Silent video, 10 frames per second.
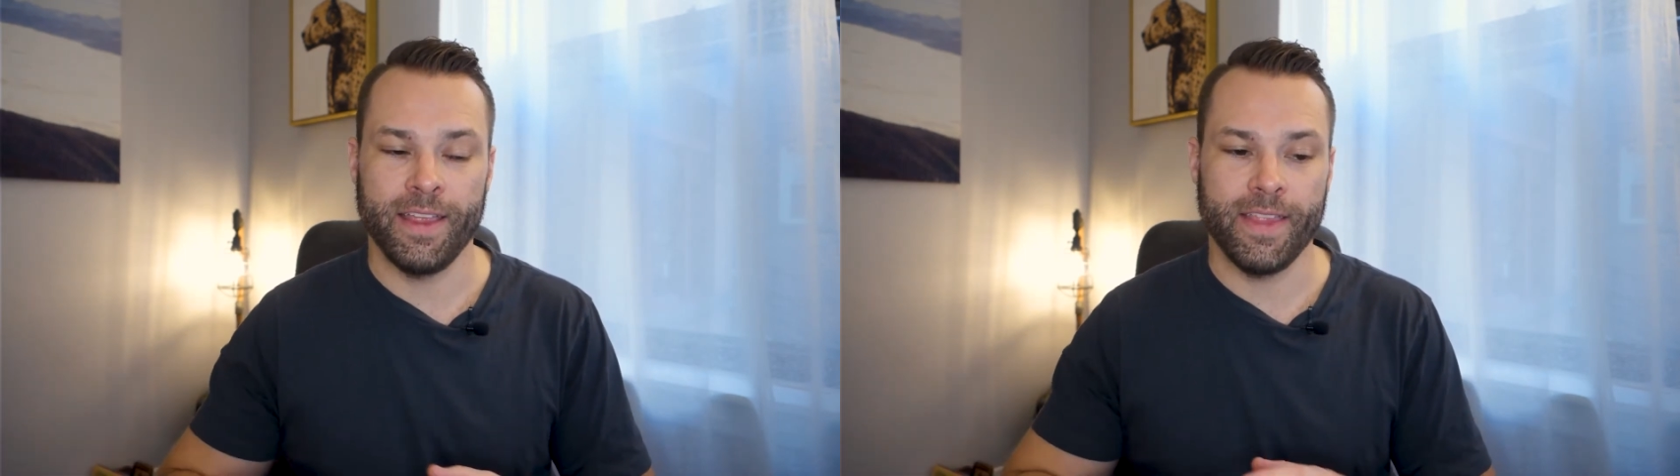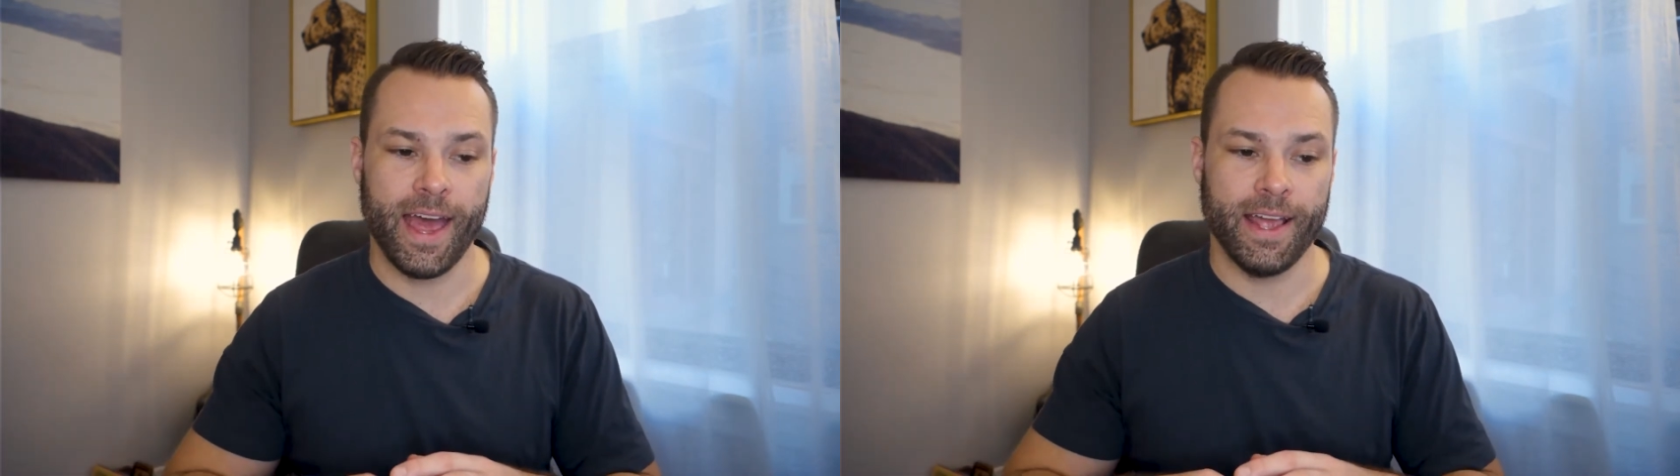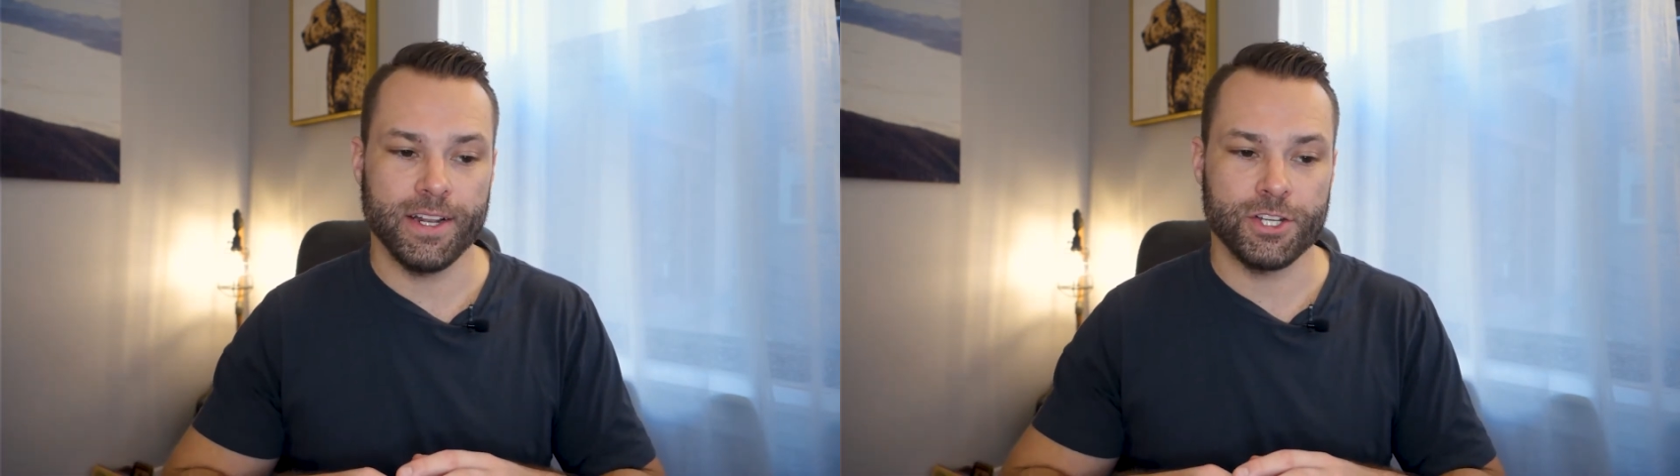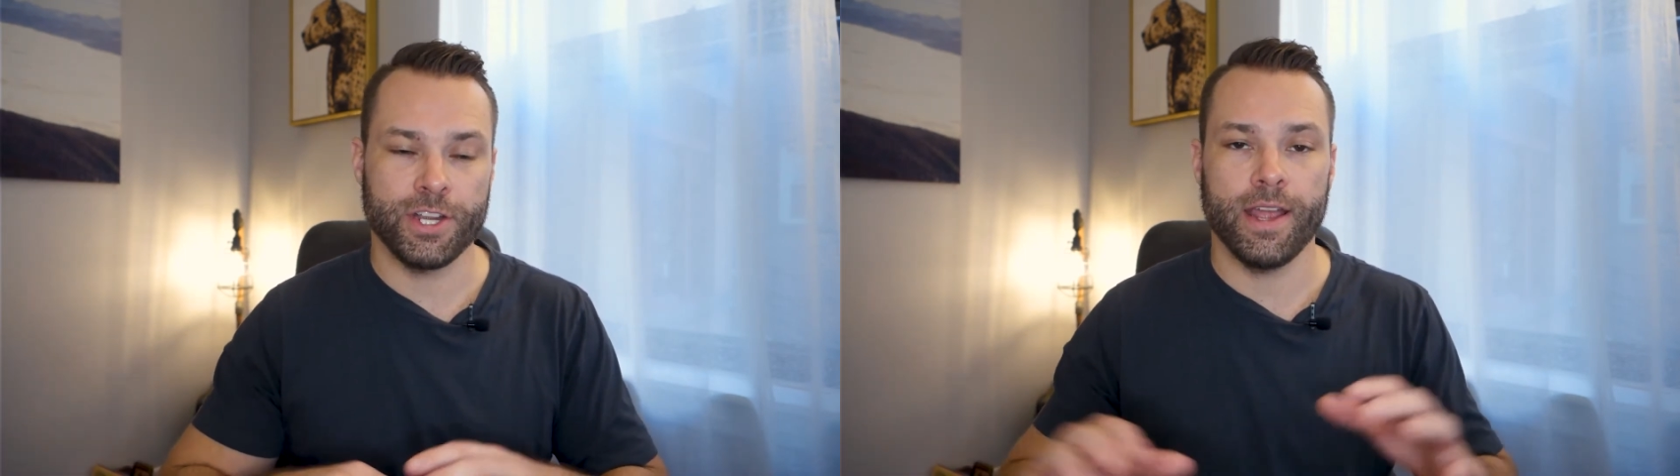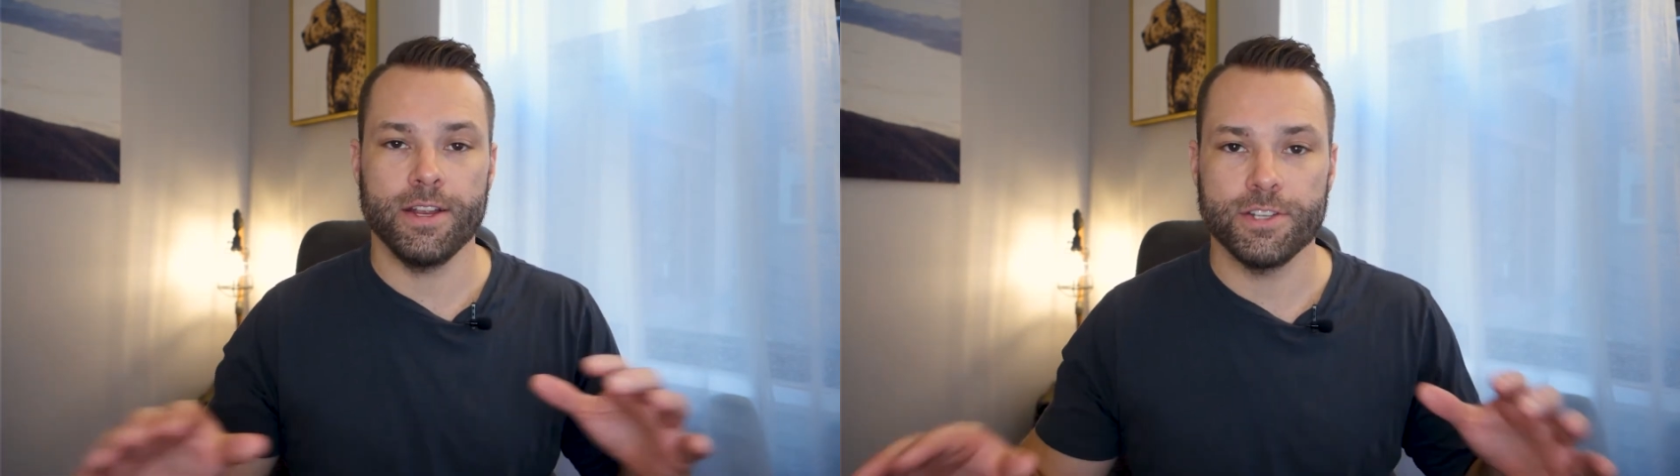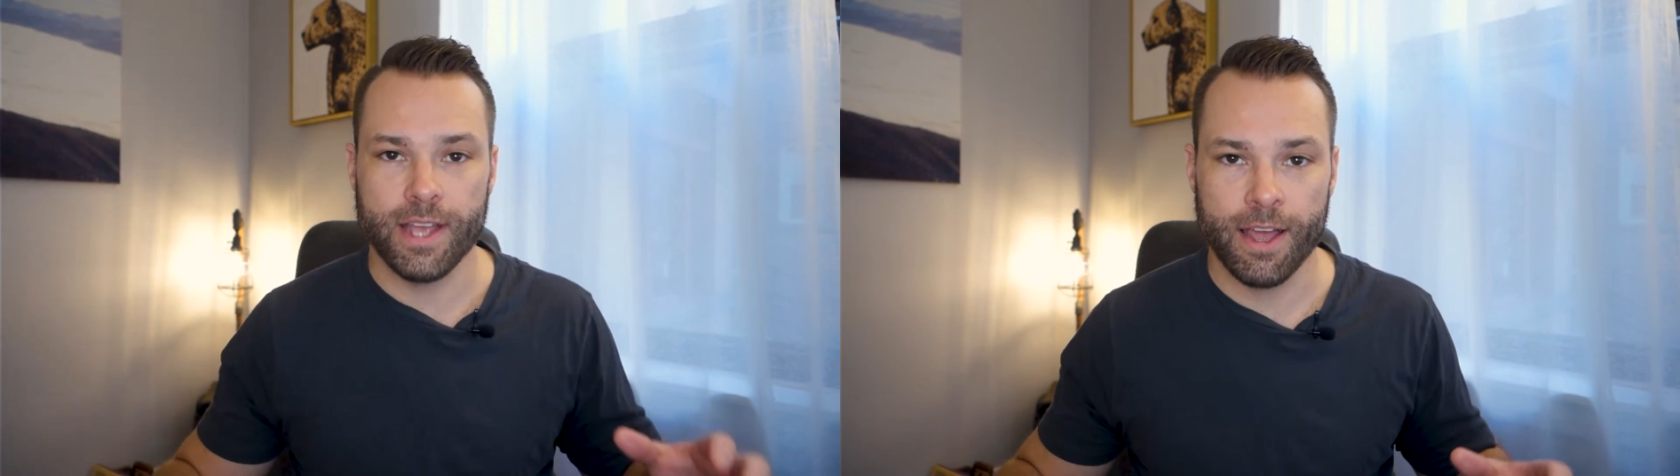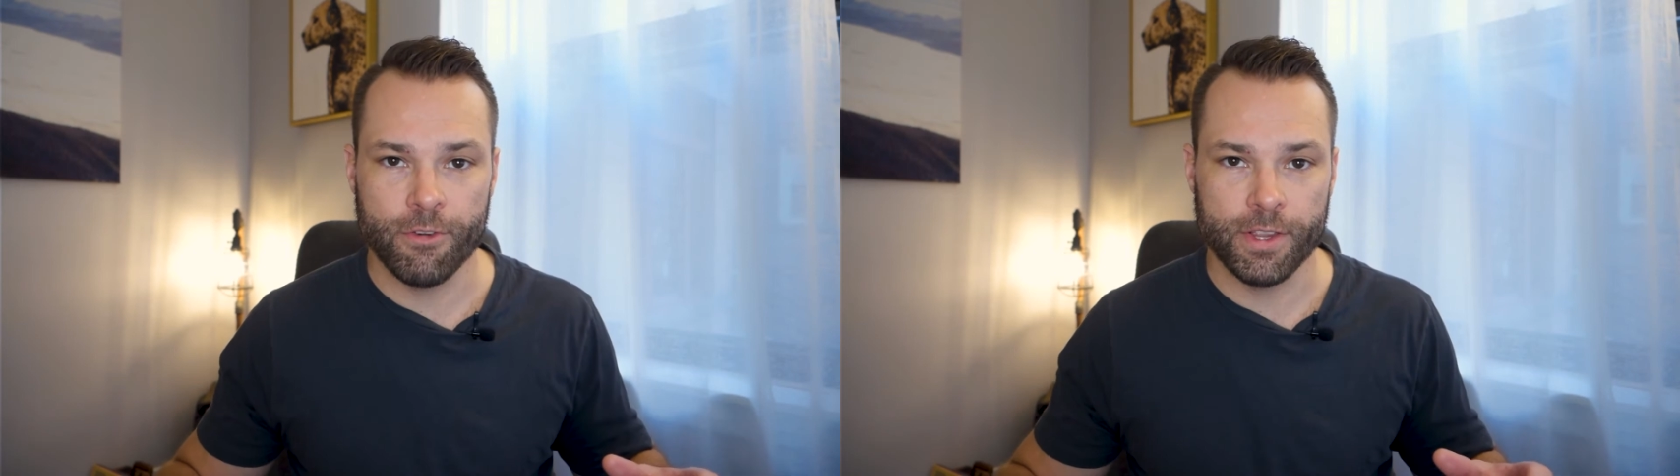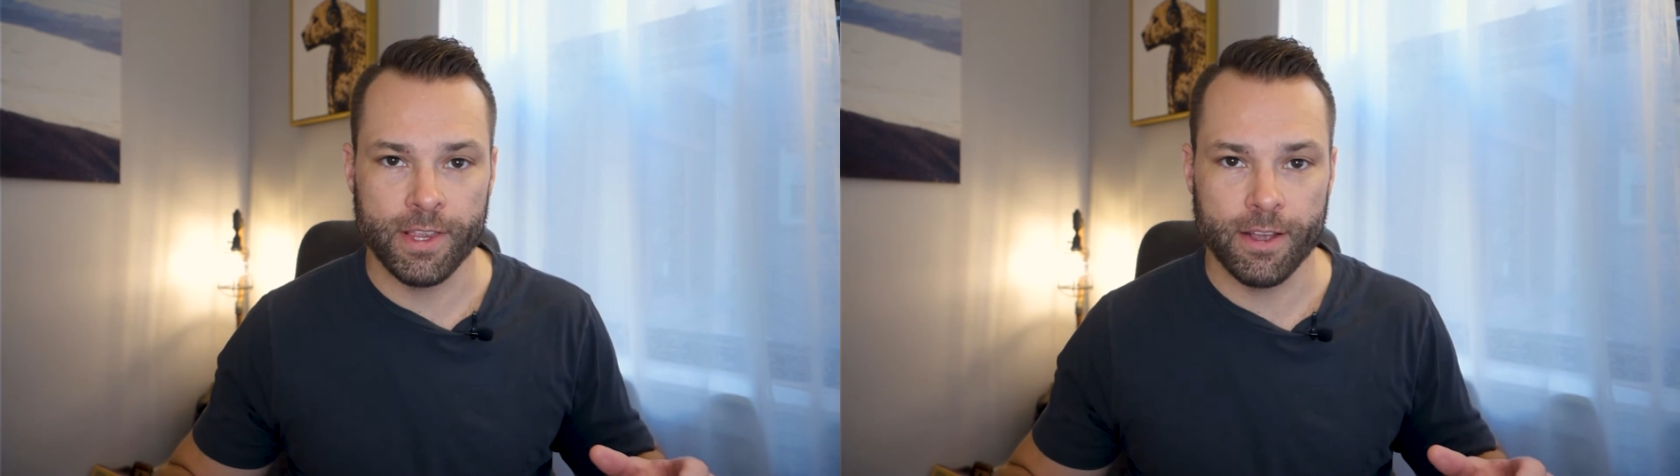And that changed
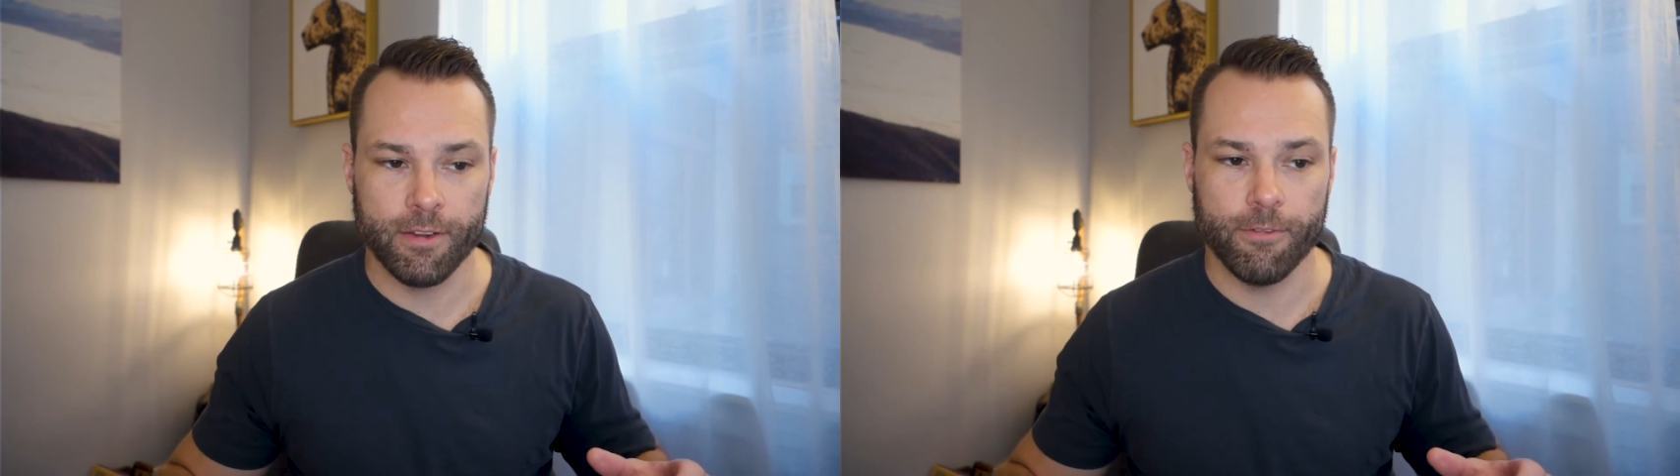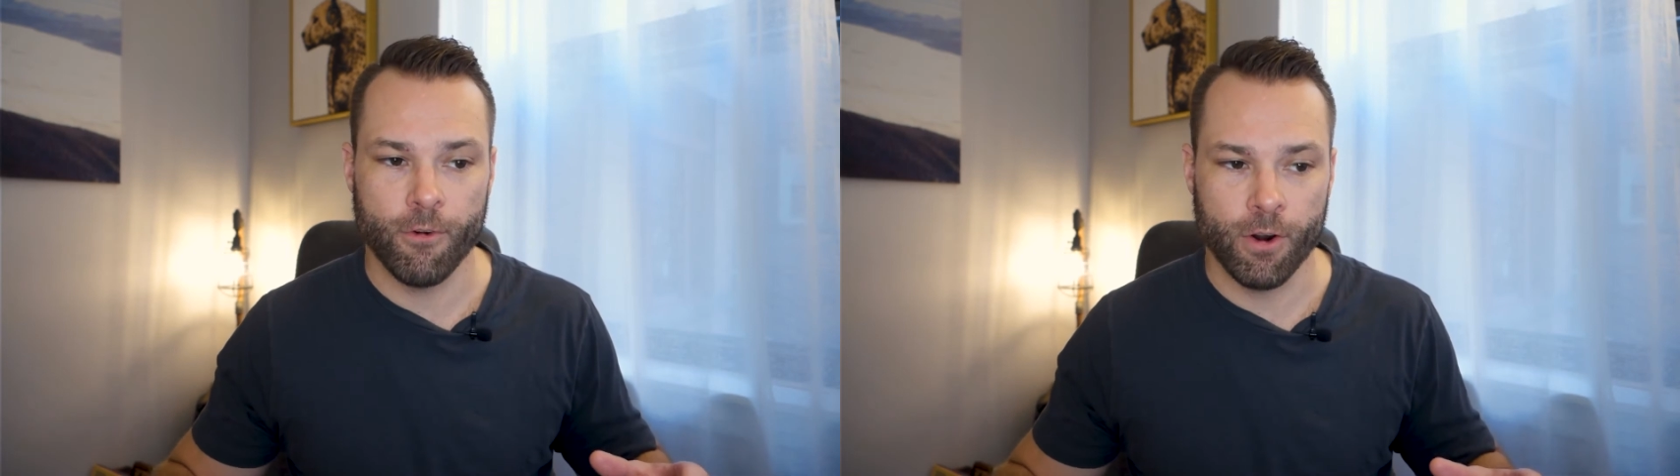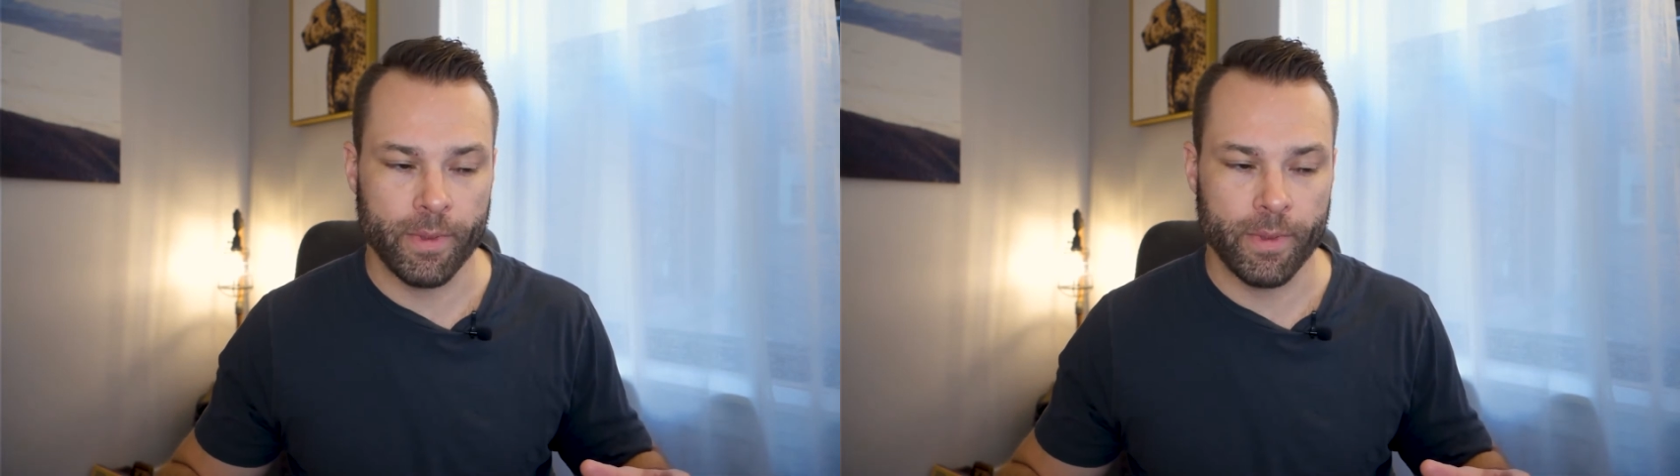everything for